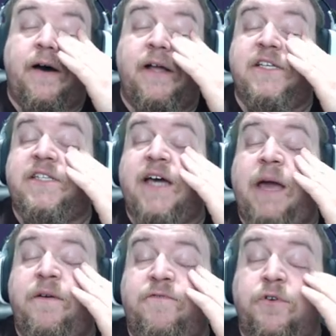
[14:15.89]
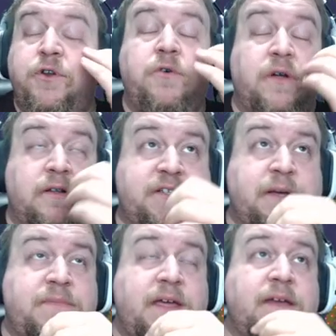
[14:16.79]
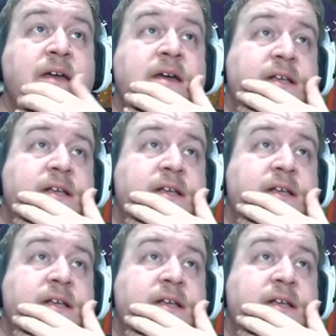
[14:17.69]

it's a time of renewal or something.